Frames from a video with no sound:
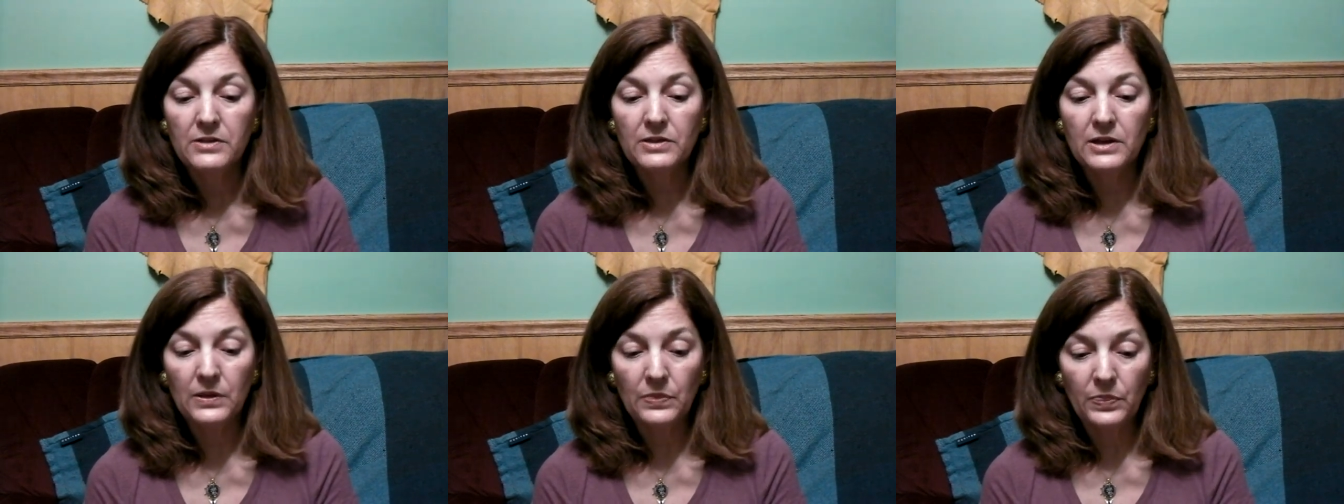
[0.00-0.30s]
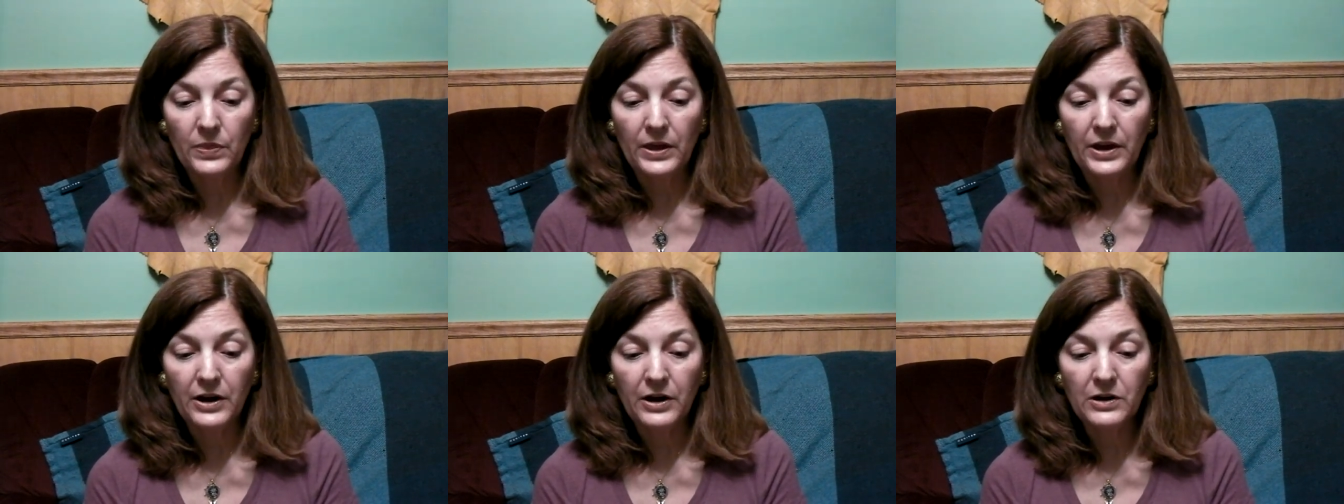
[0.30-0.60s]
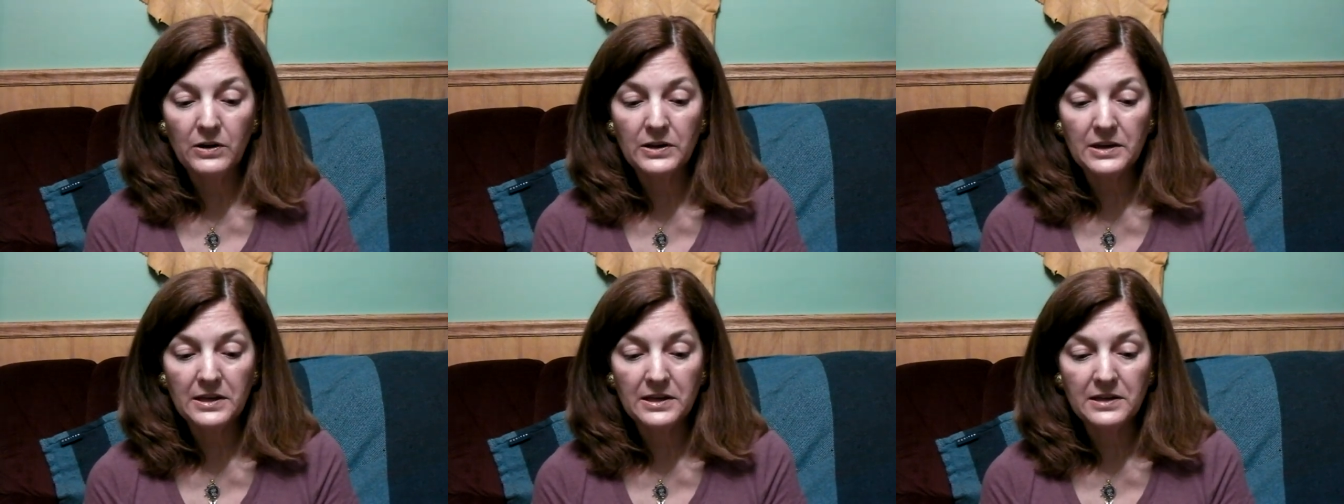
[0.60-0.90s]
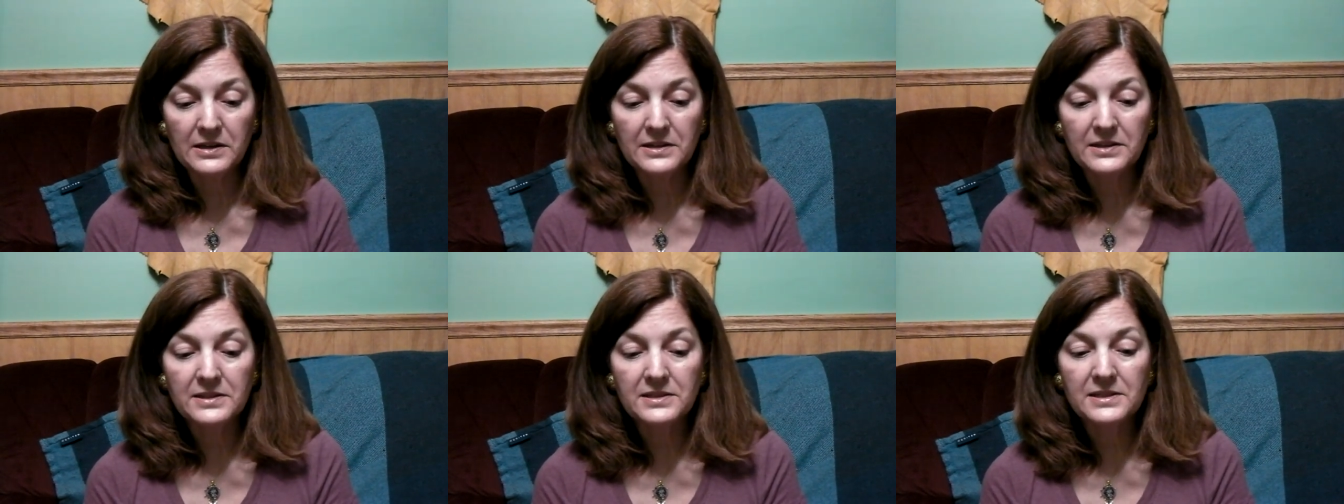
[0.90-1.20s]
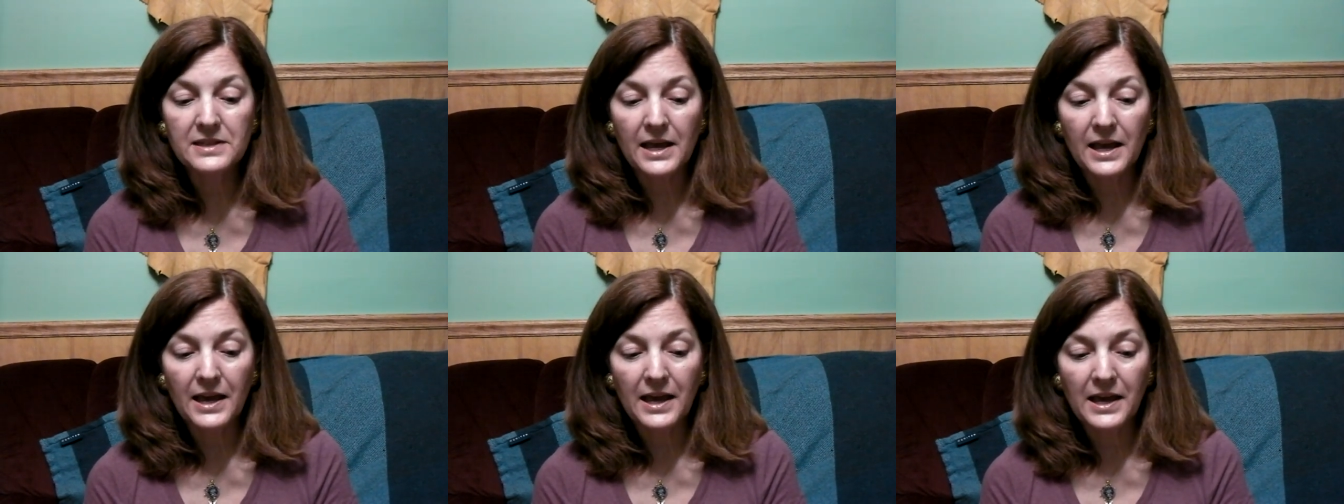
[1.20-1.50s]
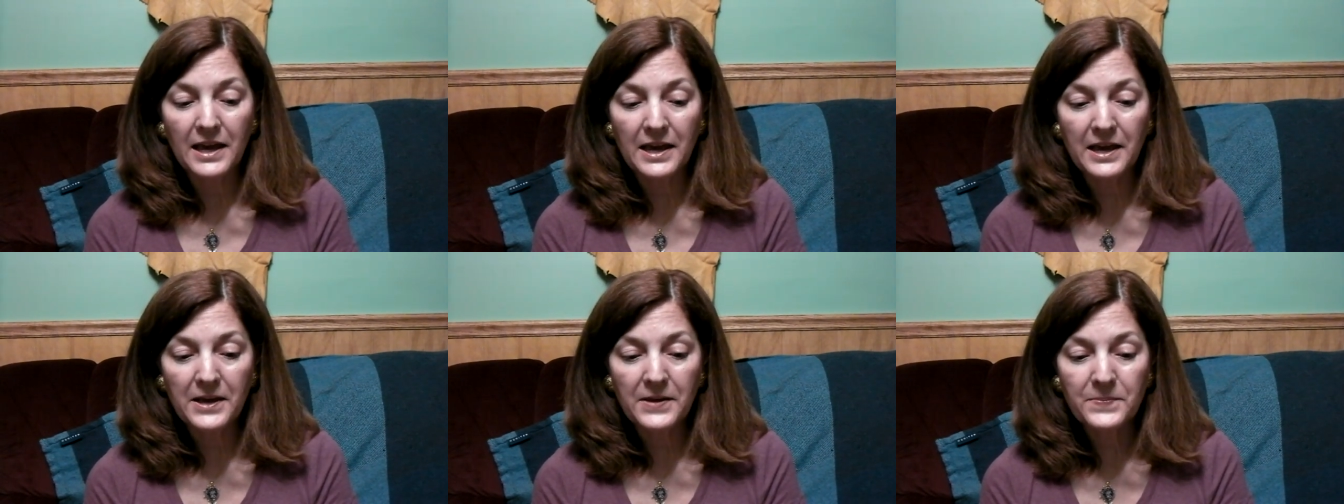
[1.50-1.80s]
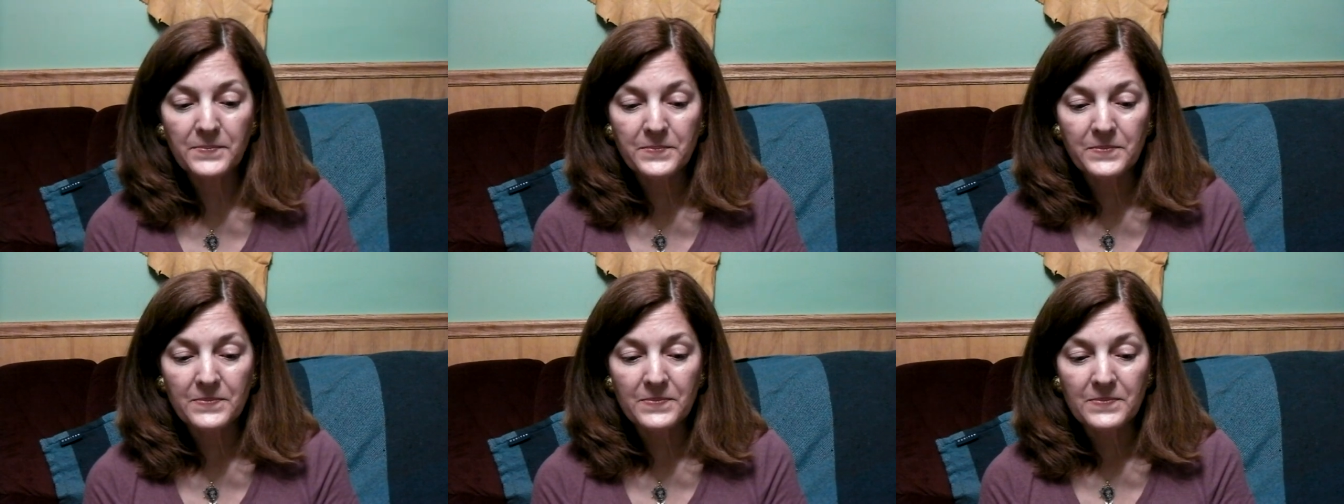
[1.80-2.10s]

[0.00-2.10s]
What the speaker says: that there is a